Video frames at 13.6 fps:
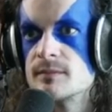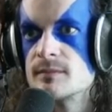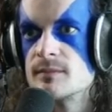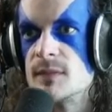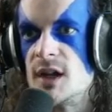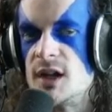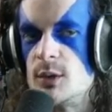
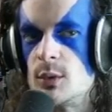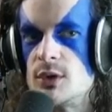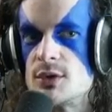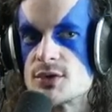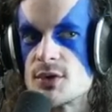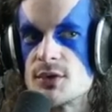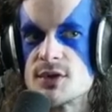Anyone who's
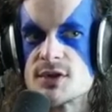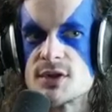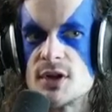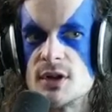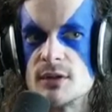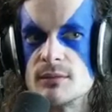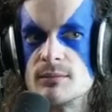heard the
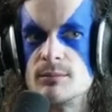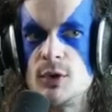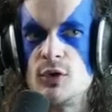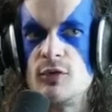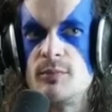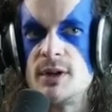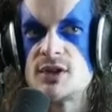song "Move
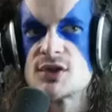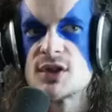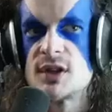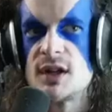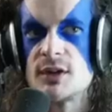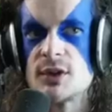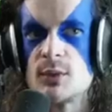Bitch, Get
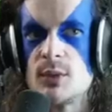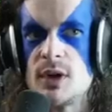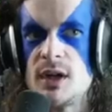Out the Way"